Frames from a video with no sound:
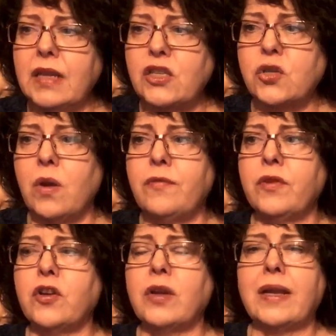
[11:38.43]
So I
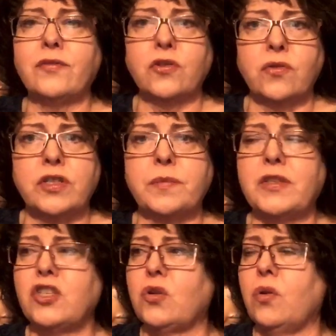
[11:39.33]
figured after
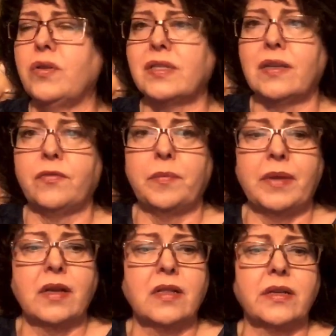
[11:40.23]
Christmas, all this stuff will
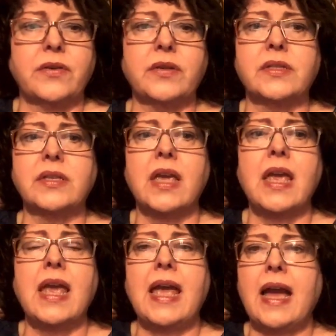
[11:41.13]
be on clearance.
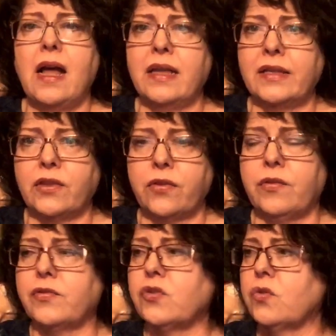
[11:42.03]
I'll hit the
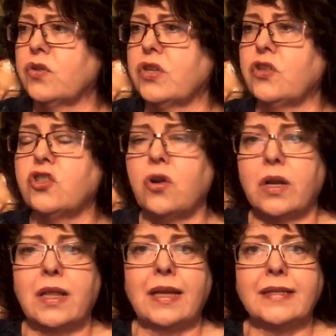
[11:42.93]
thrift stores and I'll
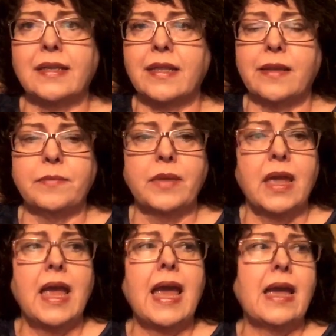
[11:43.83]
start collecting them
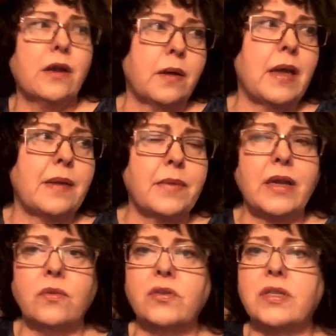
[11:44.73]
and
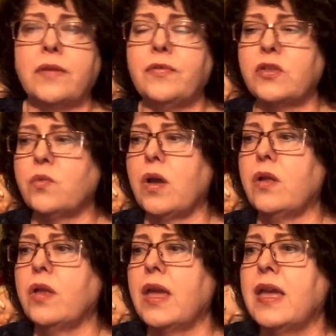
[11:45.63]
my own stuff as
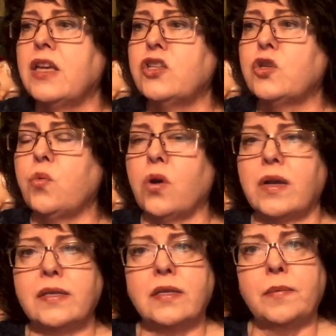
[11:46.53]
well to work
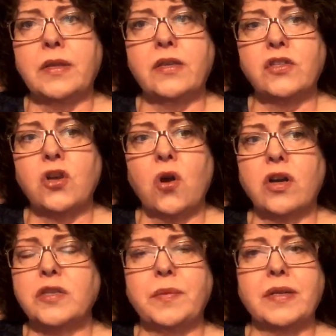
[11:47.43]
on some of these
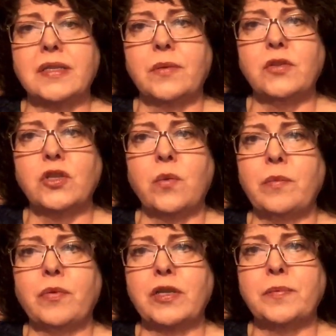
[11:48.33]
cards, because I was so
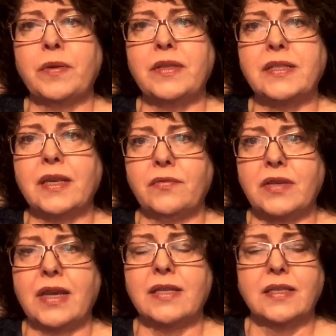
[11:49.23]
impressed by these gift
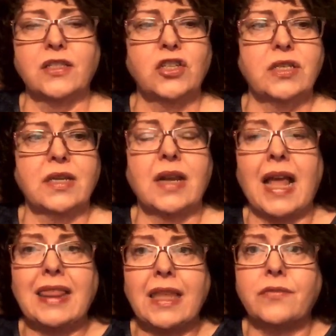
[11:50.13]
tags that she did.
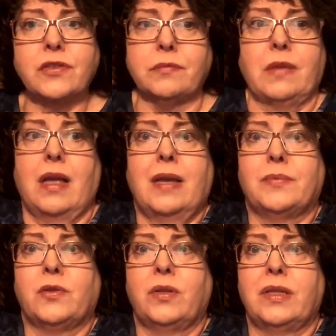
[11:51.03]
I loved them. I
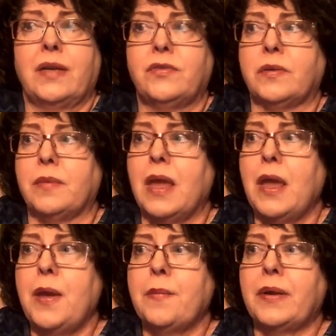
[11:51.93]
absolutely loved them.
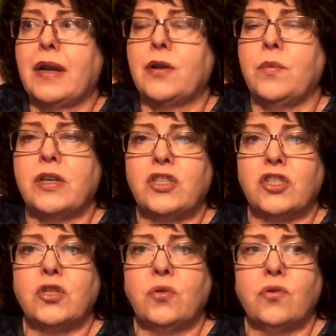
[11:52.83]
But I don't want to
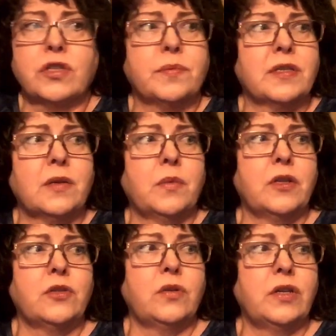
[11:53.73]
just do Christmas. I want
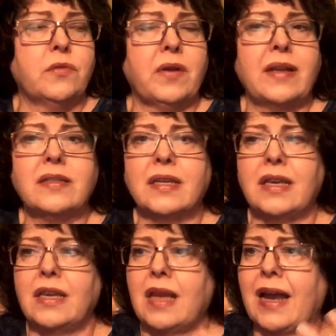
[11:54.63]
to do year-round, and
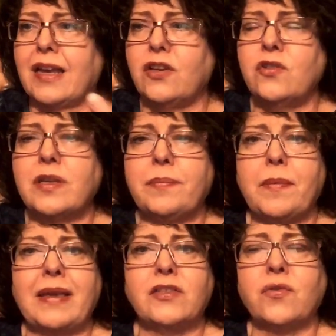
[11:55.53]
I can use up
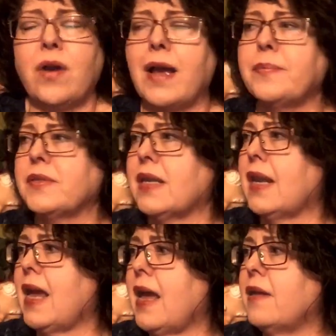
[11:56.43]
my scraps that
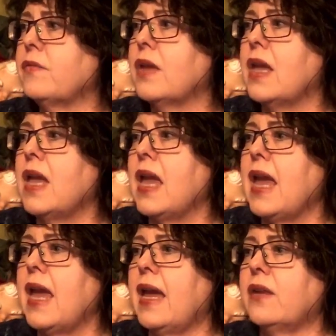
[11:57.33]
I have
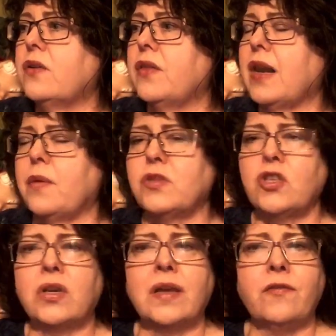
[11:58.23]
and all that. I was
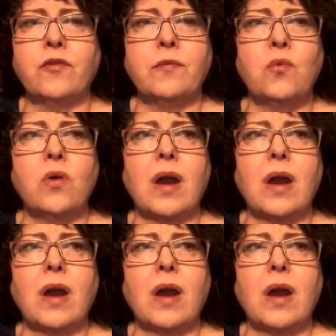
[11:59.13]
looking for more.